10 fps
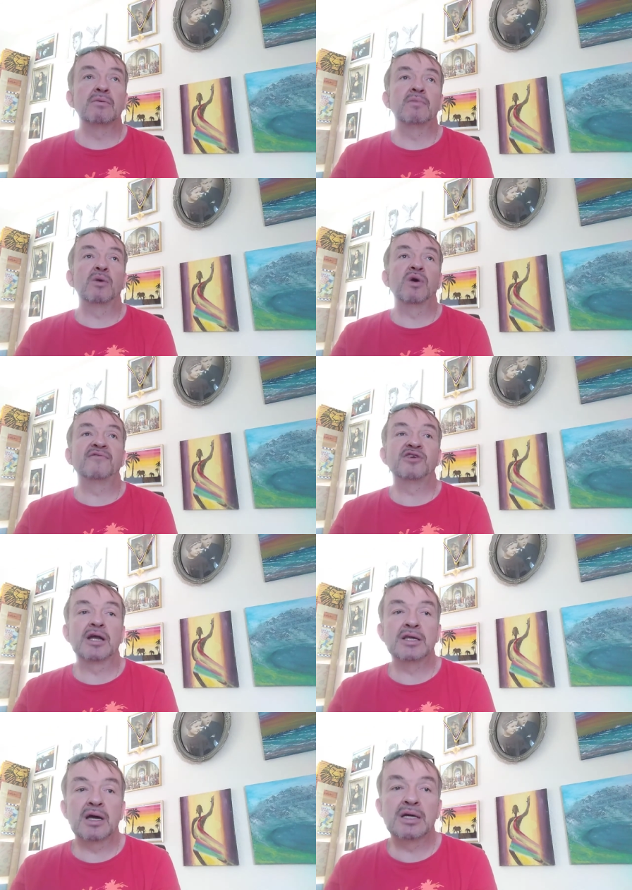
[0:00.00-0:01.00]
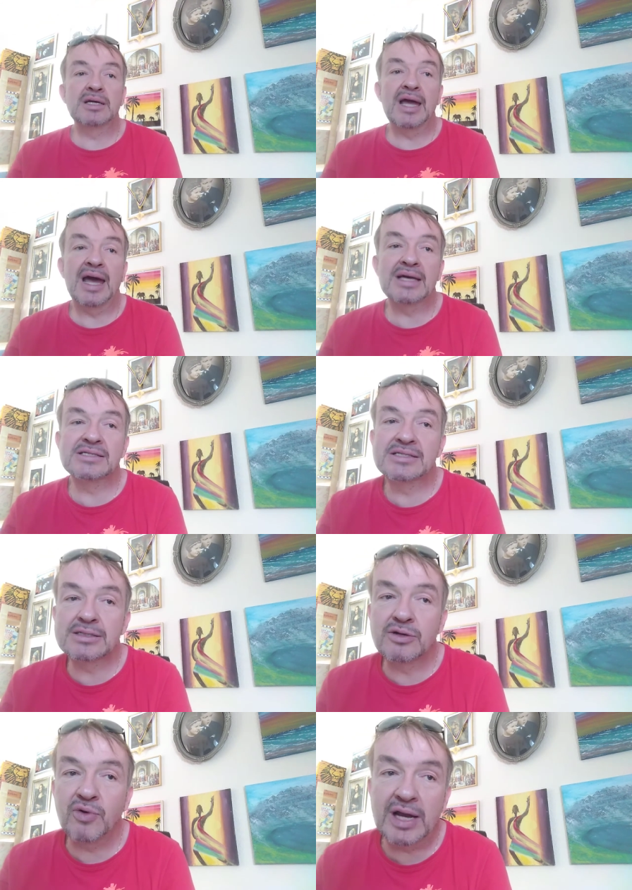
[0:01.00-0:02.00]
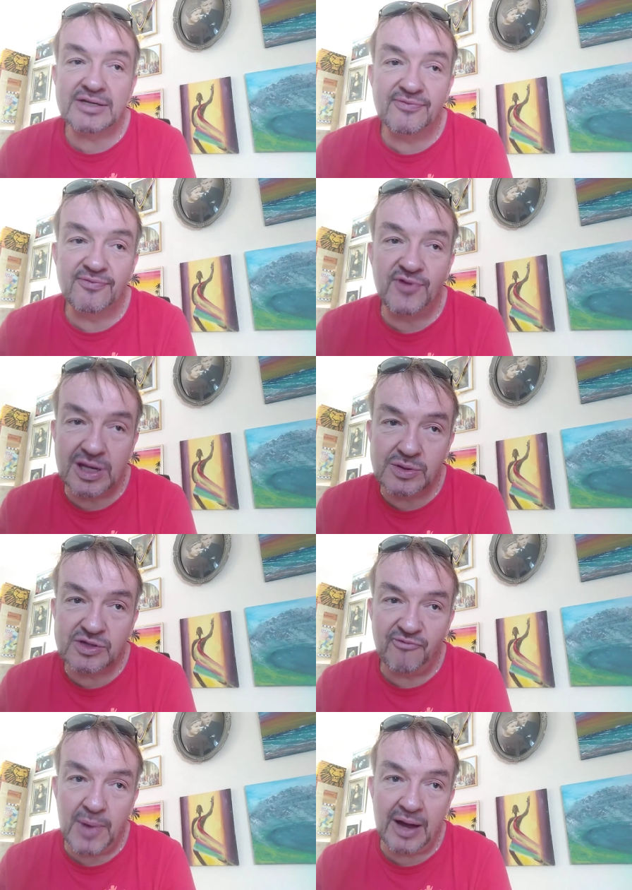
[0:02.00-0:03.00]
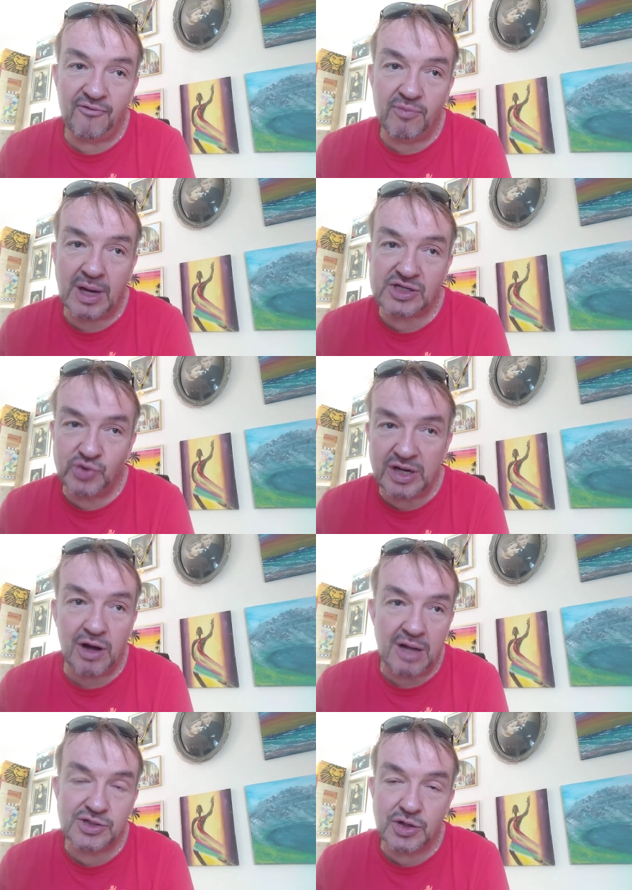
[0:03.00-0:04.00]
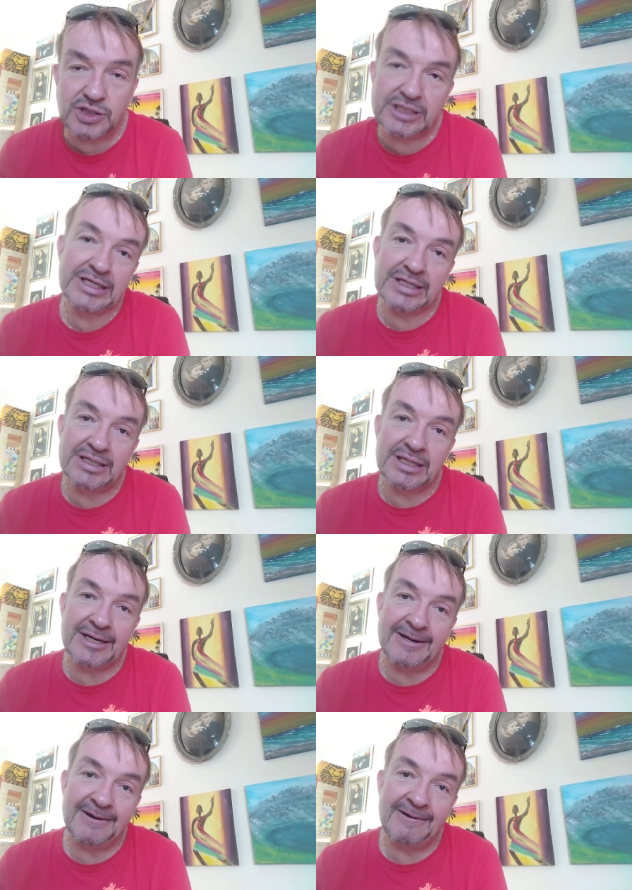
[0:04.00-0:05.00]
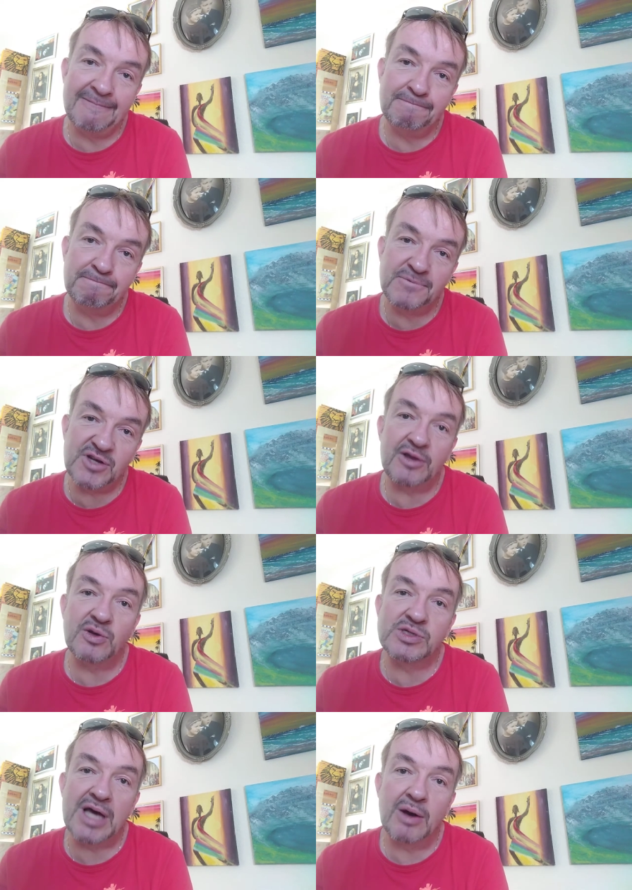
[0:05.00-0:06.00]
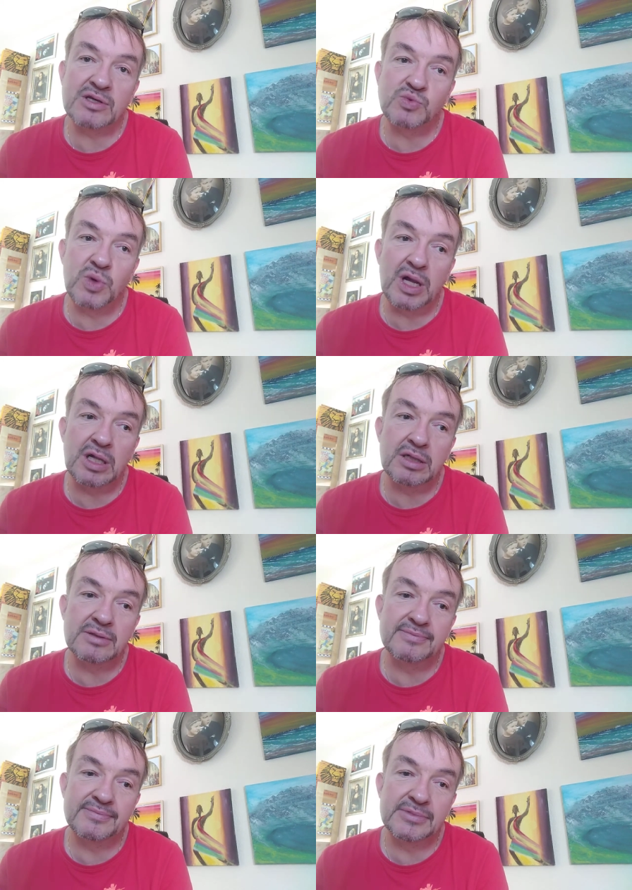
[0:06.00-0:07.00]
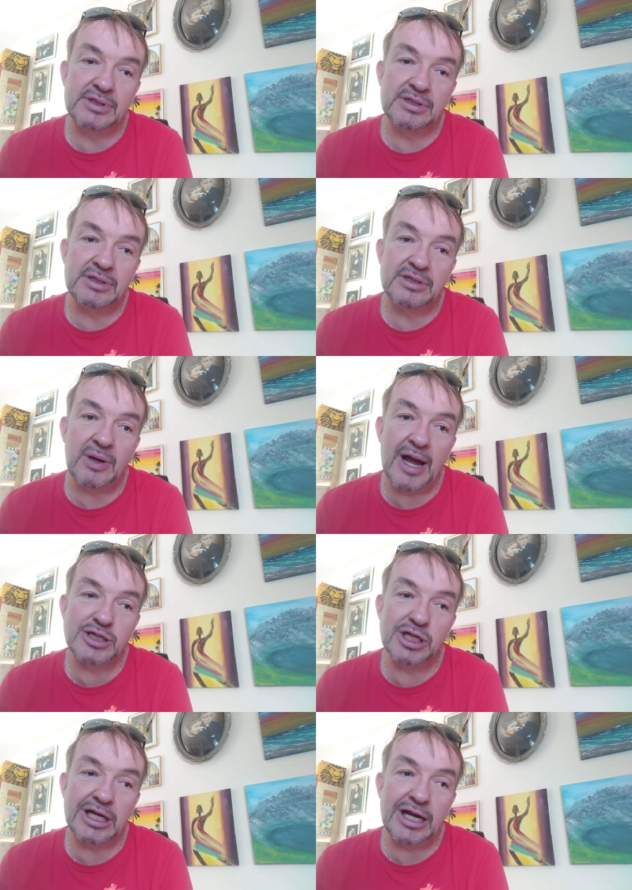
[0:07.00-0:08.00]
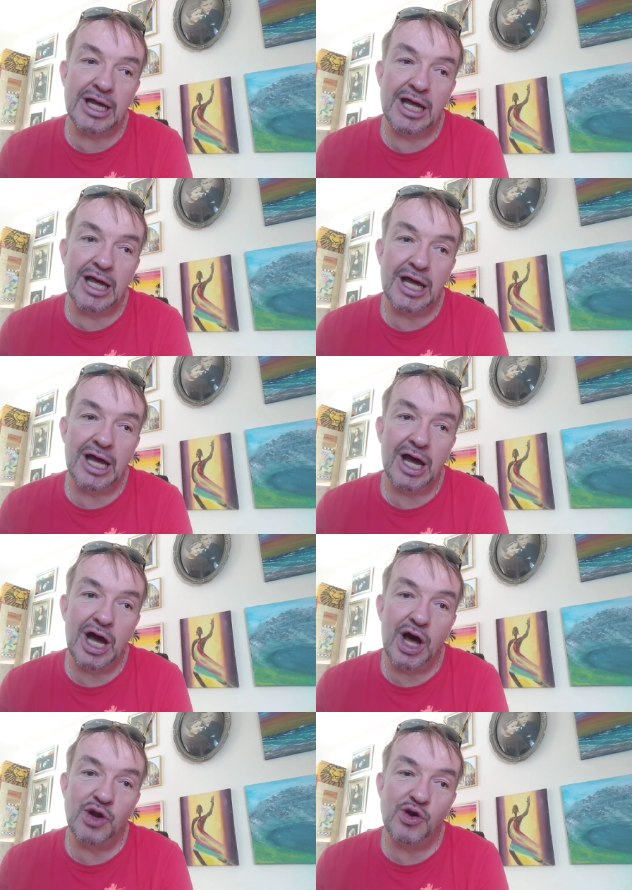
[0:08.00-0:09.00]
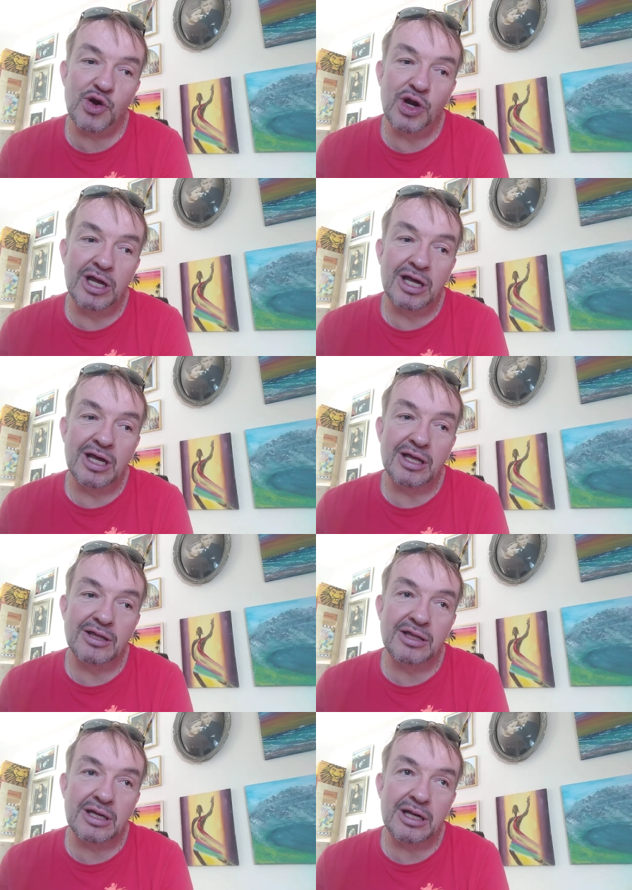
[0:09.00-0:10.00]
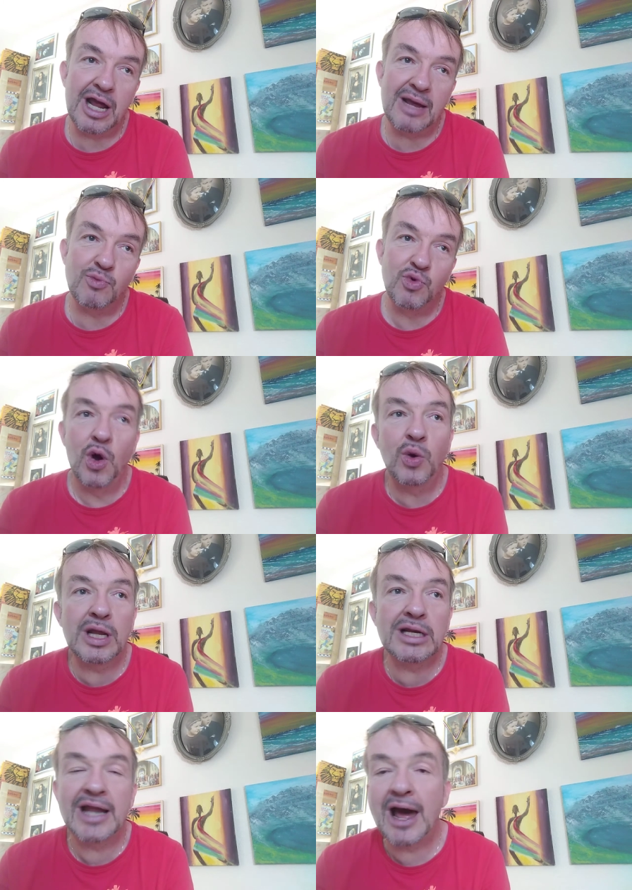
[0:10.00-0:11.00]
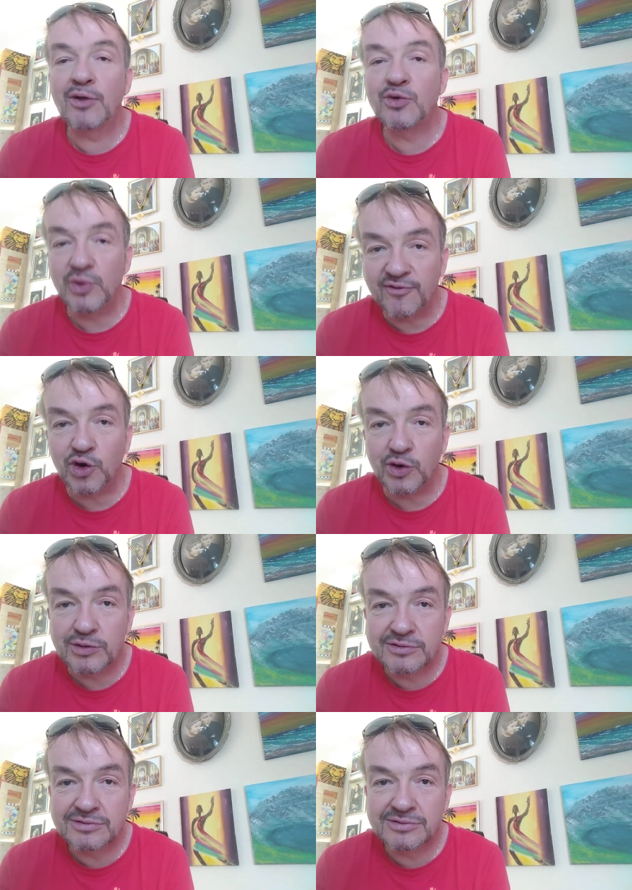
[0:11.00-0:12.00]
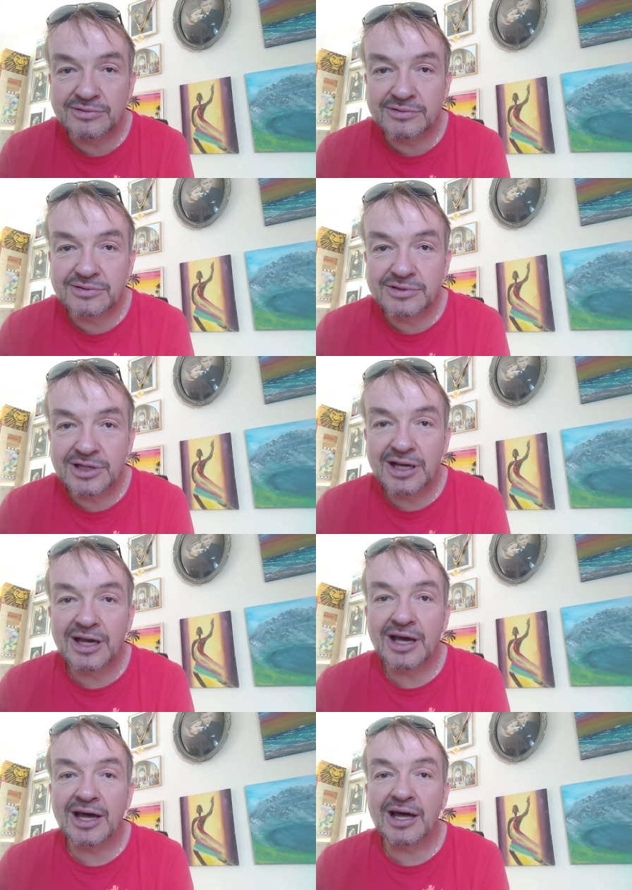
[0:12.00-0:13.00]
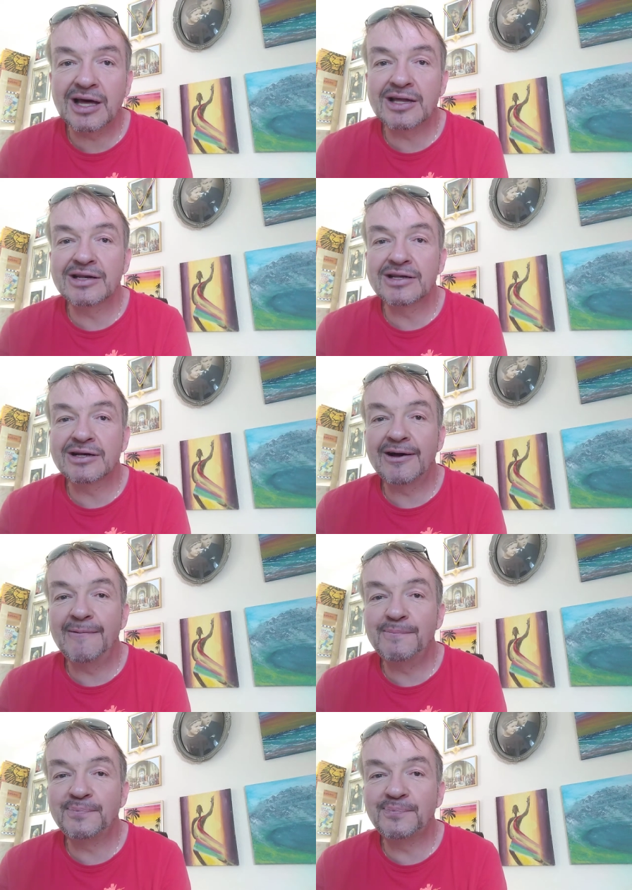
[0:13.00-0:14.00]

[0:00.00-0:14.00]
my wife Tanya has great videos of mine from my street concert. Um, check those out as well. They're actually under the name Rolling Down the River. And um,